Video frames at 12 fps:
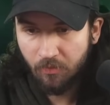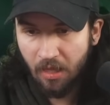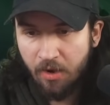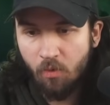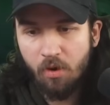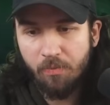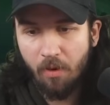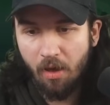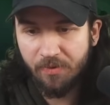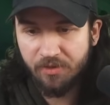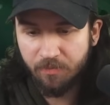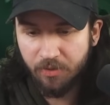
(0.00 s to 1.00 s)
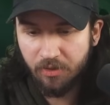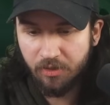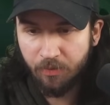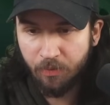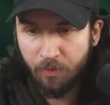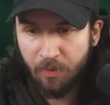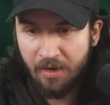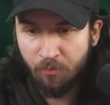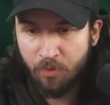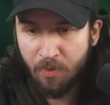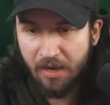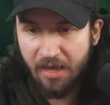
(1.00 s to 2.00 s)
I don't want to pop this ability. We might,
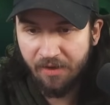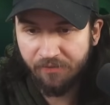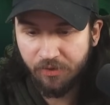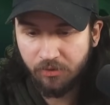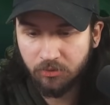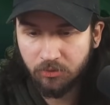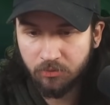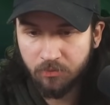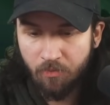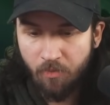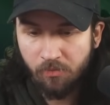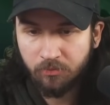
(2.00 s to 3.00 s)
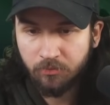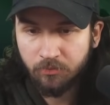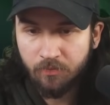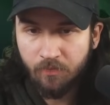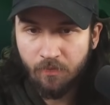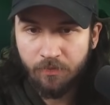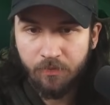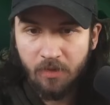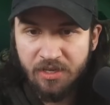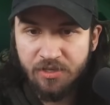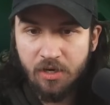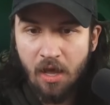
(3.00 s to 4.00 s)
we might have to.
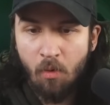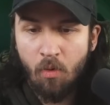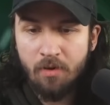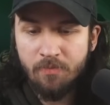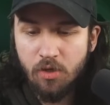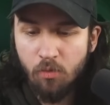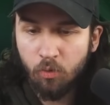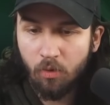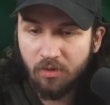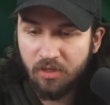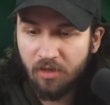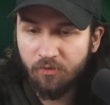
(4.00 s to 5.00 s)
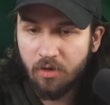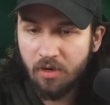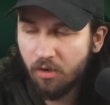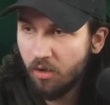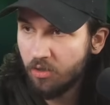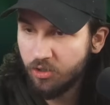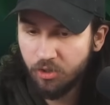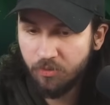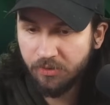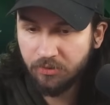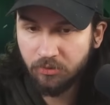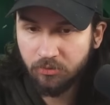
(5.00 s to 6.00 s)
He's gonna... I want him to go Royal Delivery on our Archer
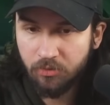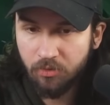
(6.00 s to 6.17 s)
Queen.